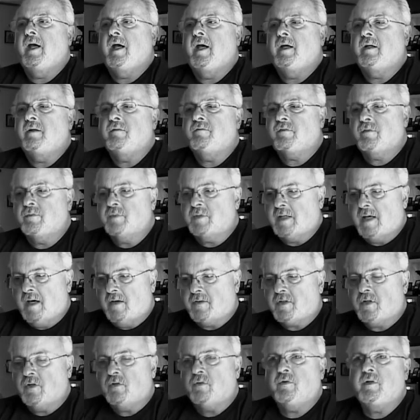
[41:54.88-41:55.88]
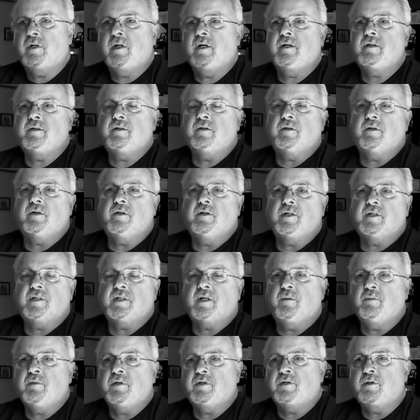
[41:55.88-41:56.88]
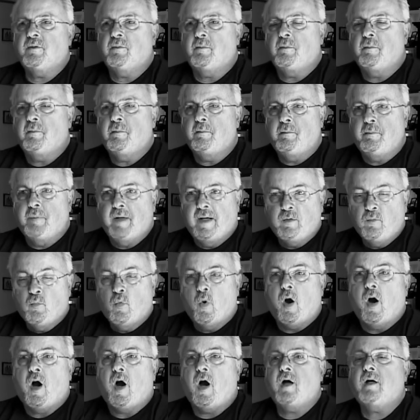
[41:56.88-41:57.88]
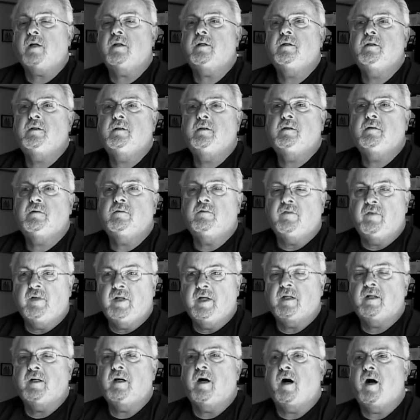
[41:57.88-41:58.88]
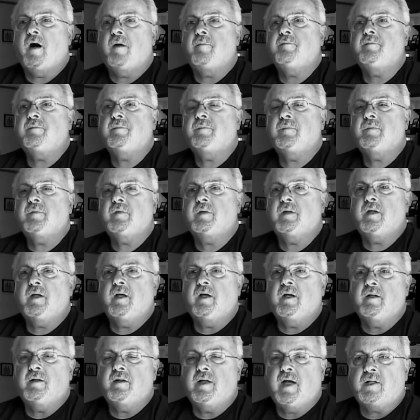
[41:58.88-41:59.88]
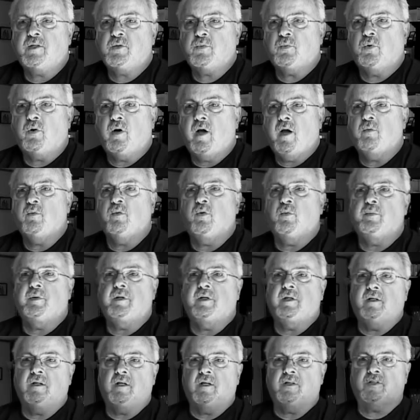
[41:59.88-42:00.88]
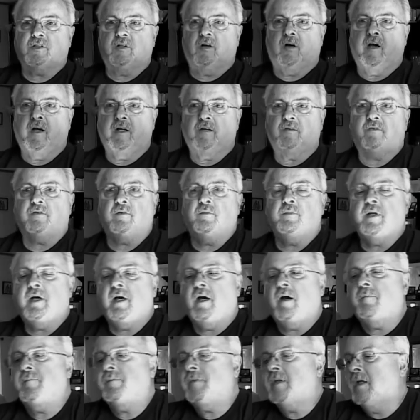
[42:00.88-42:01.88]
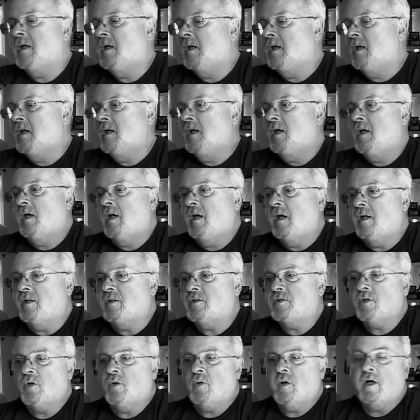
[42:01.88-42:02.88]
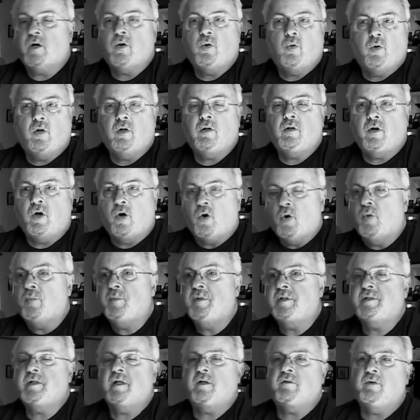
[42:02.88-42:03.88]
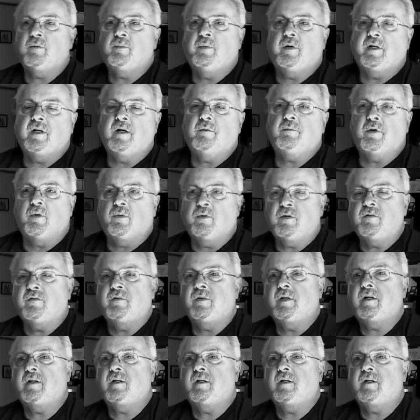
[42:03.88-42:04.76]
and from South Korea they're going to send me to Bien Hoa, Vietnam, and that's where I will be assigned from there. And so I call home and tell everybody I'm going to